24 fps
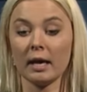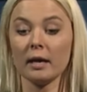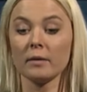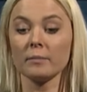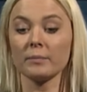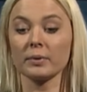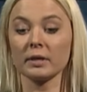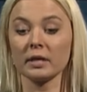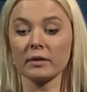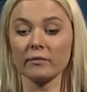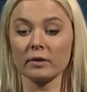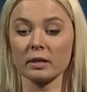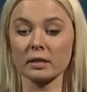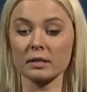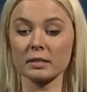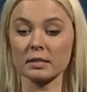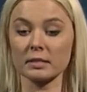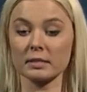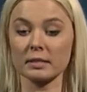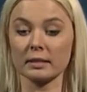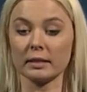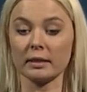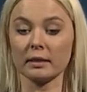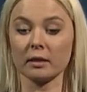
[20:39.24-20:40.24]

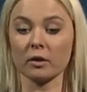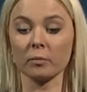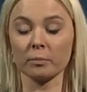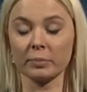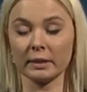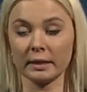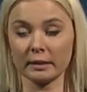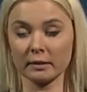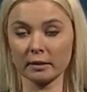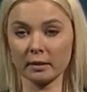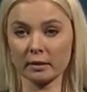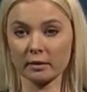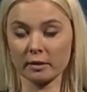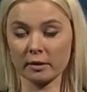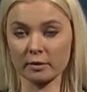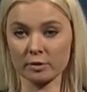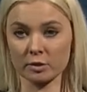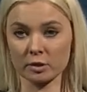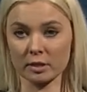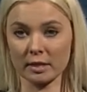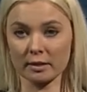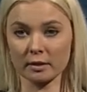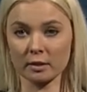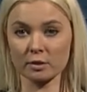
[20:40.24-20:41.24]
previously completed their
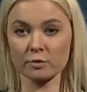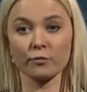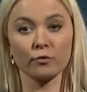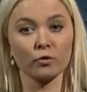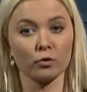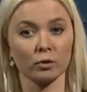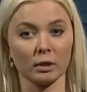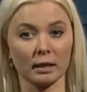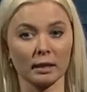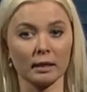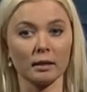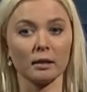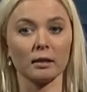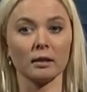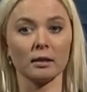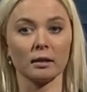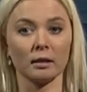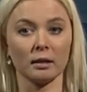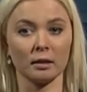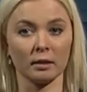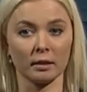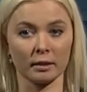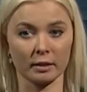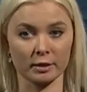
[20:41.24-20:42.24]
studies fully in
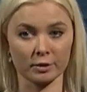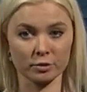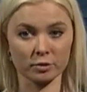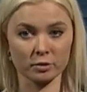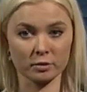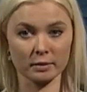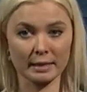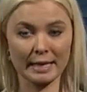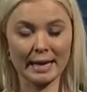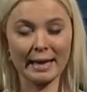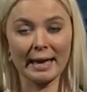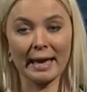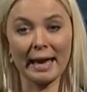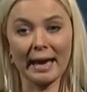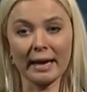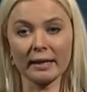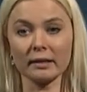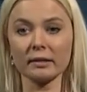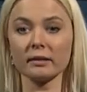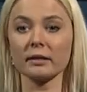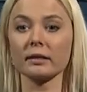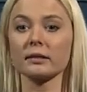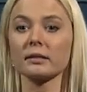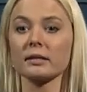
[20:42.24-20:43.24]
English,
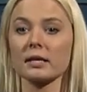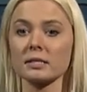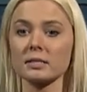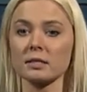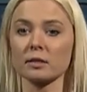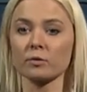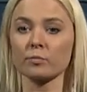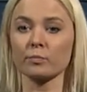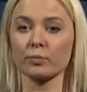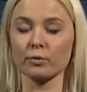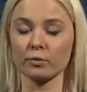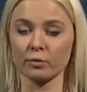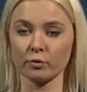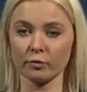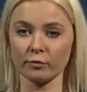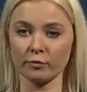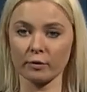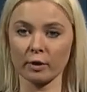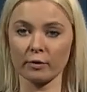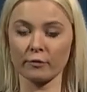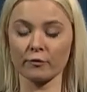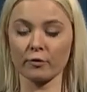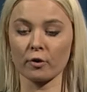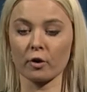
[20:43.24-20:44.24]
and attested proof
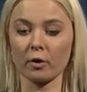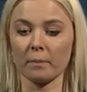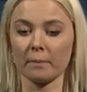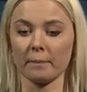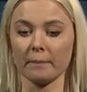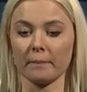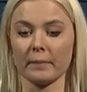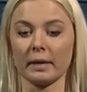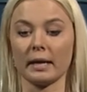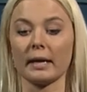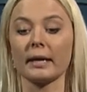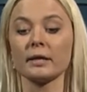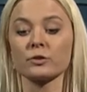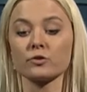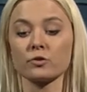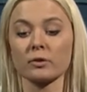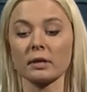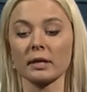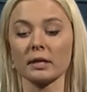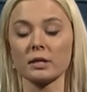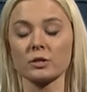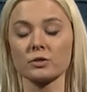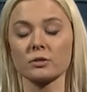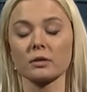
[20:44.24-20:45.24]
from
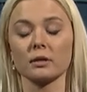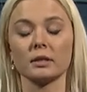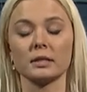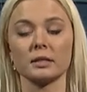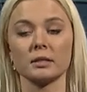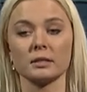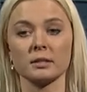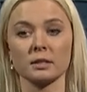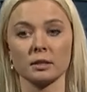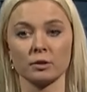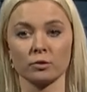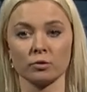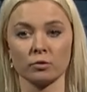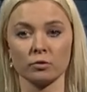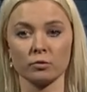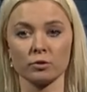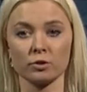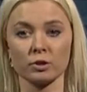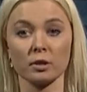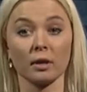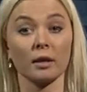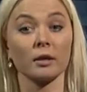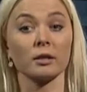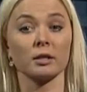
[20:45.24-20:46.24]
educational
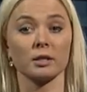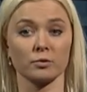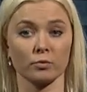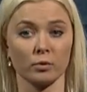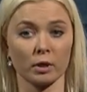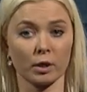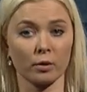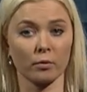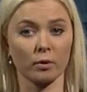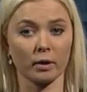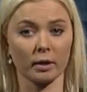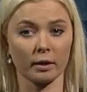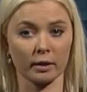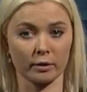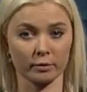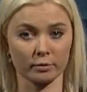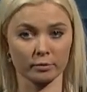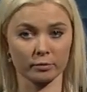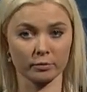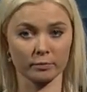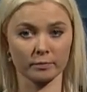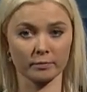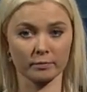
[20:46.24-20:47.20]
institution is required.